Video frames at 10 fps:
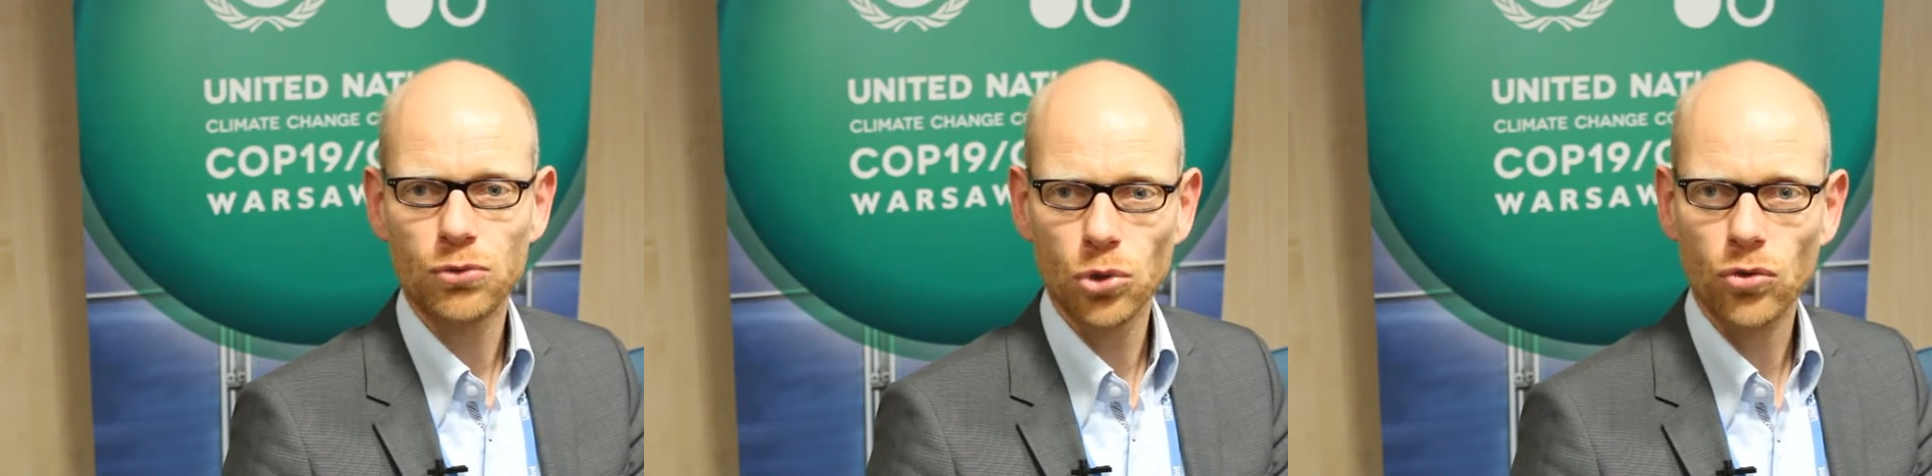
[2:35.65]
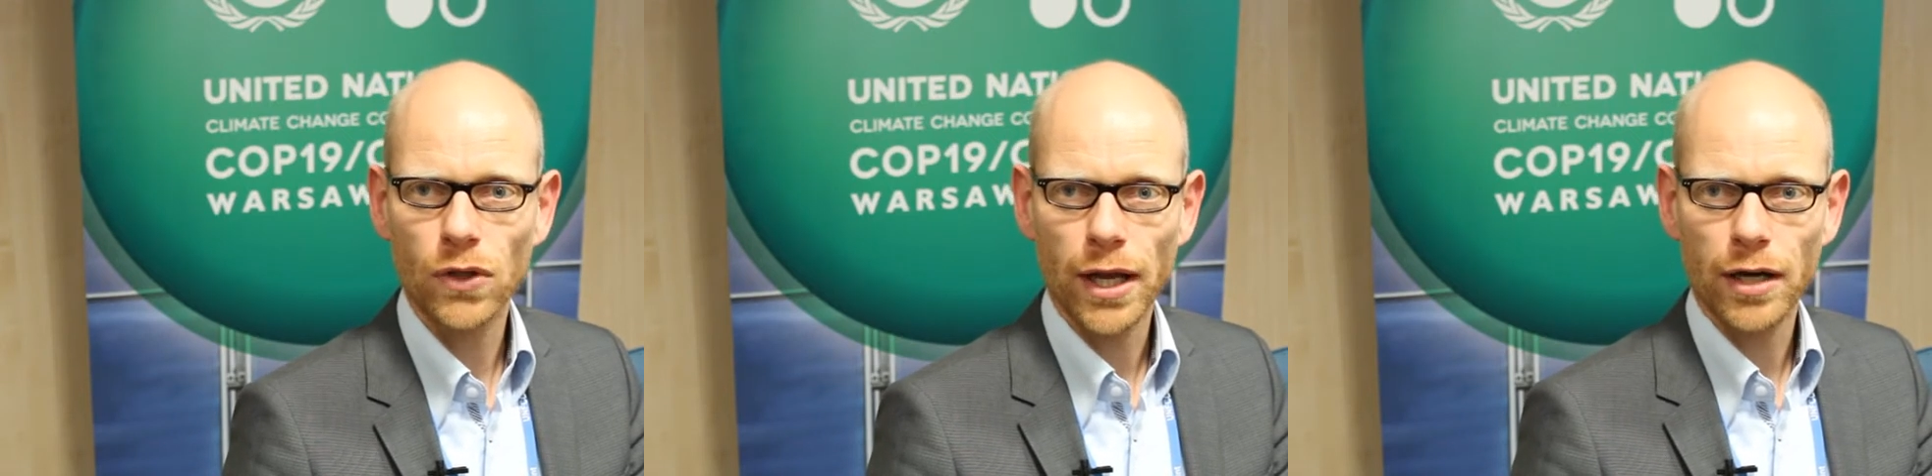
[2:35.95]

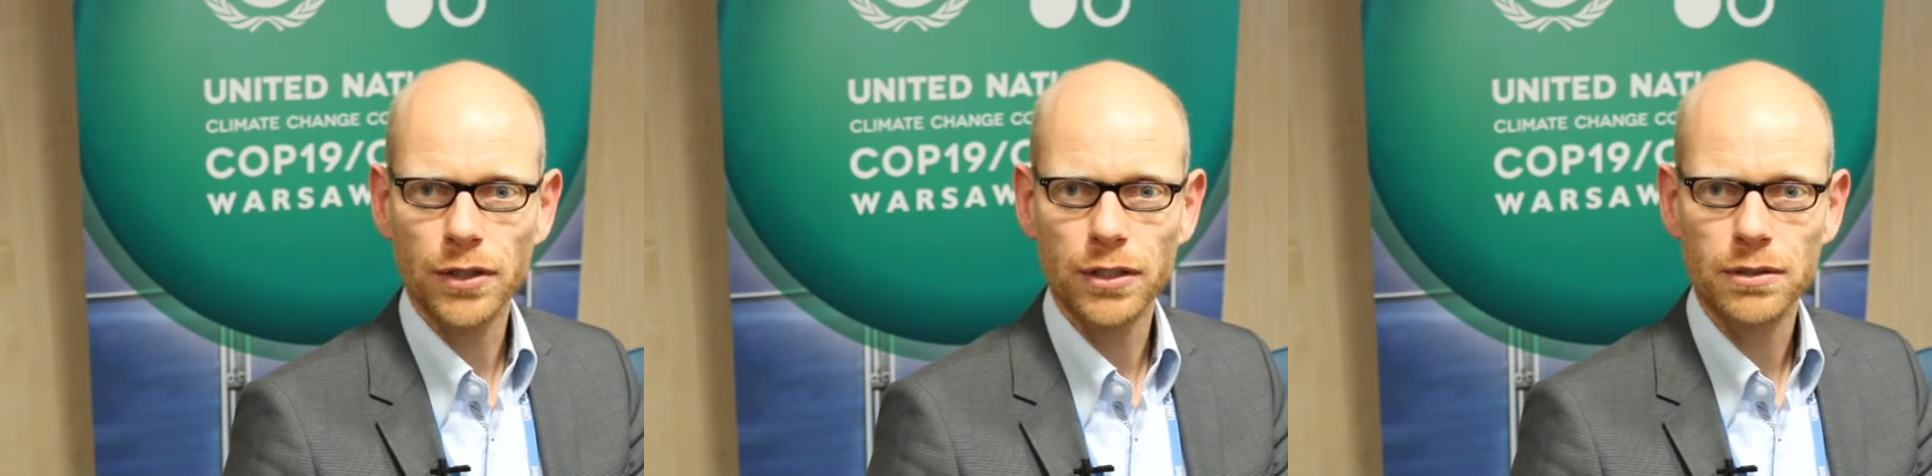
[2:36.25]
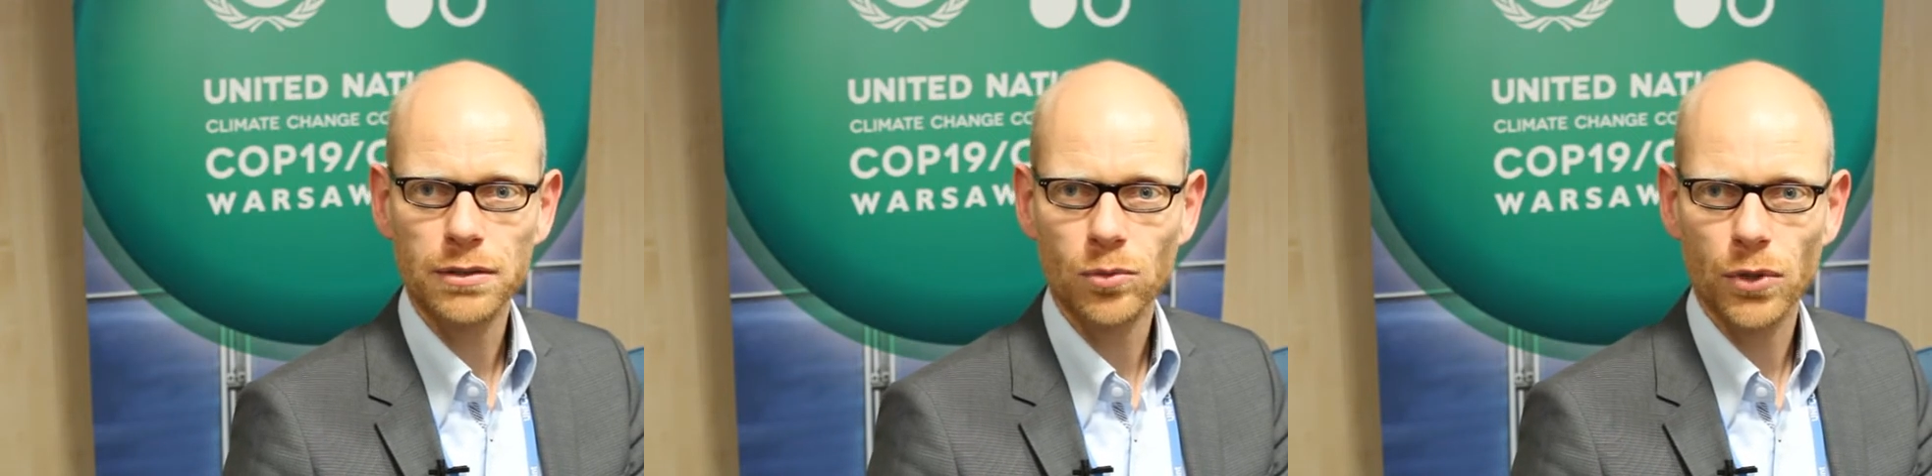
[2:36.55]
rural
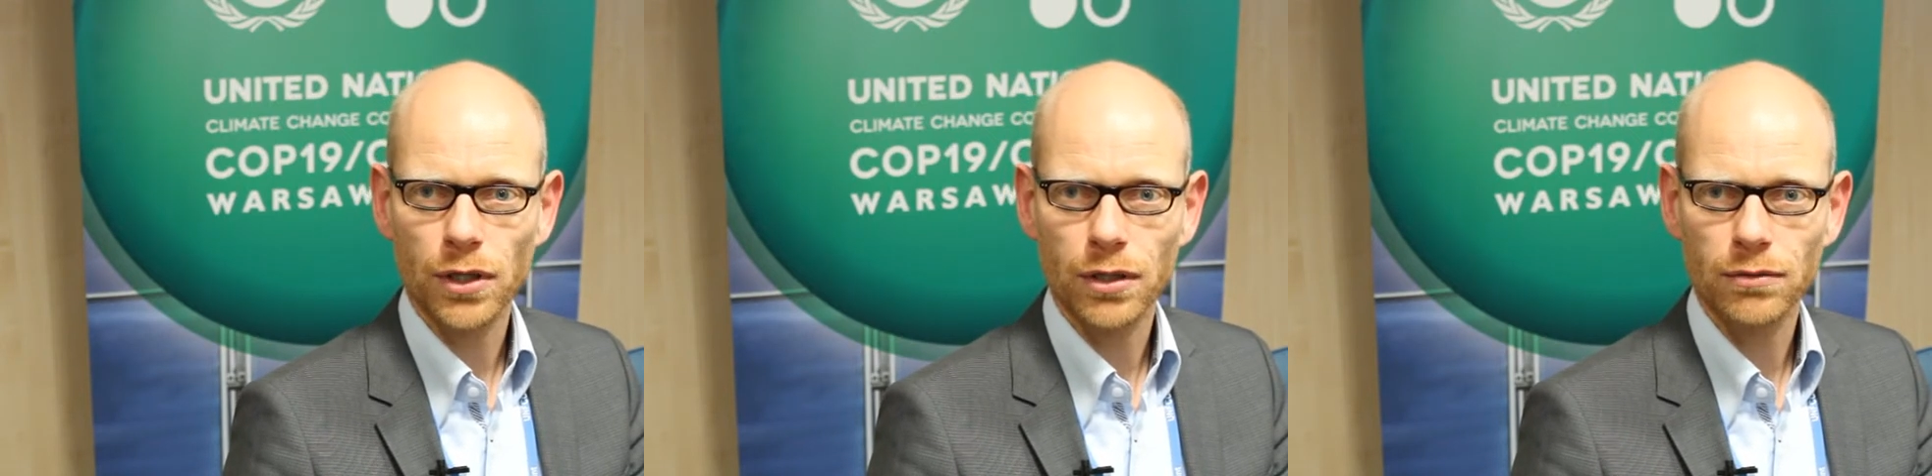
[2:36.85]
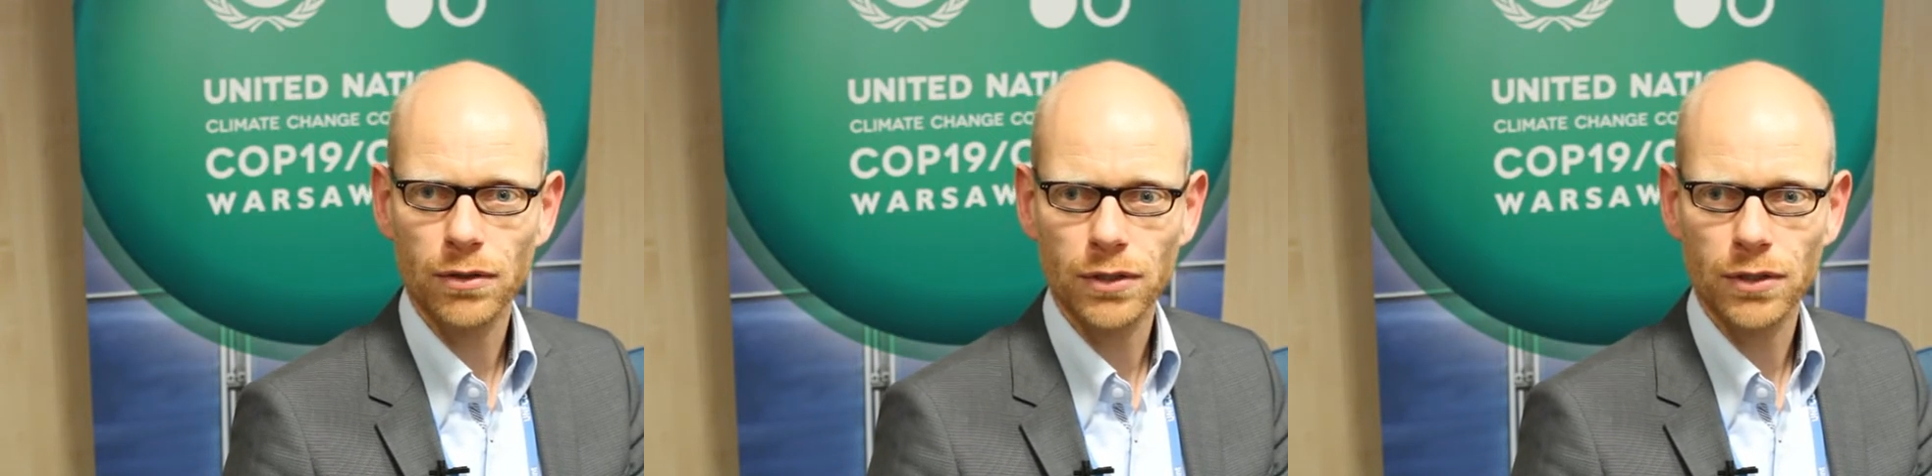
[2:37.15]
areas where uh,